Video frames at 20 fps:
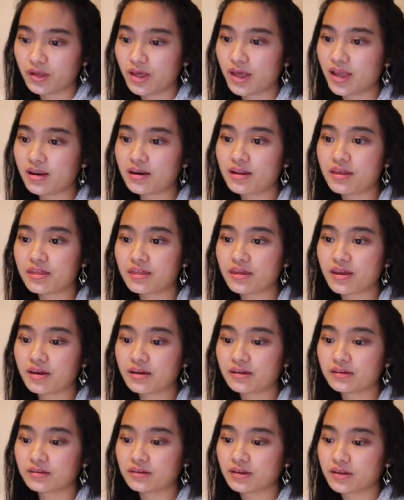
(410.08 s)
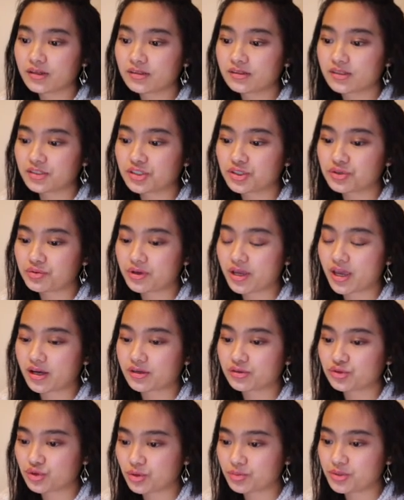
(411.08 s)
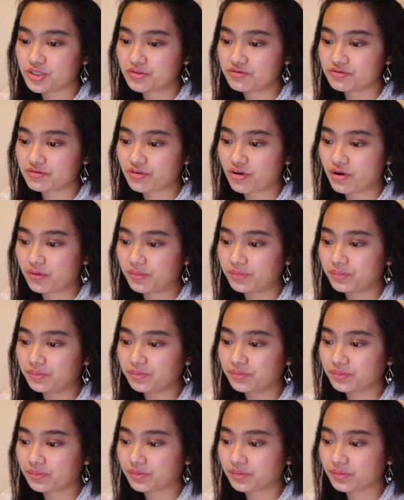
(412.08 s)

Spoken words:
Anything that you can dropship from.